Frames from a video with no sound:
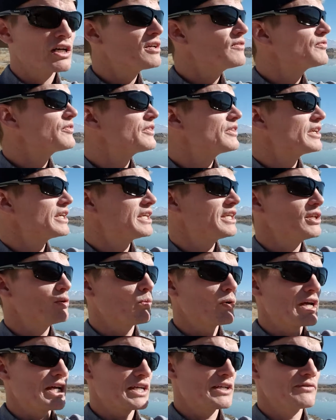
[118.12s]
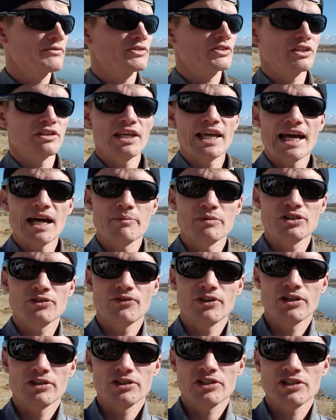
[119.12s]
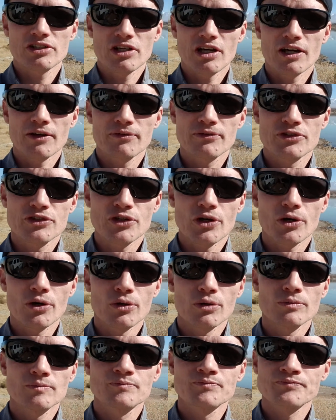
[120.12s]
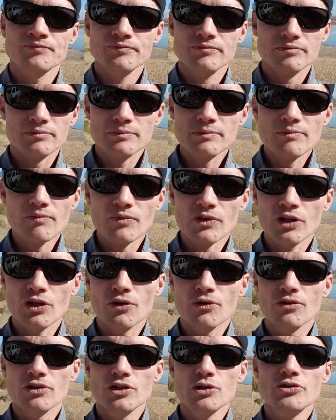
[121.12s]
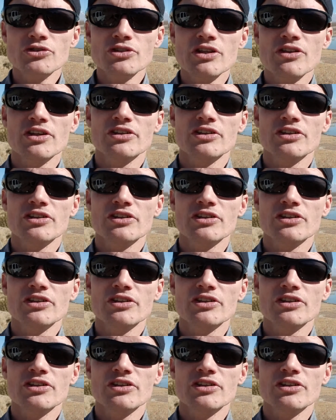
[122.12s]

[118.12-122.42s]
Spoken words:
the heat waves and the atmosphere and stuff. So using the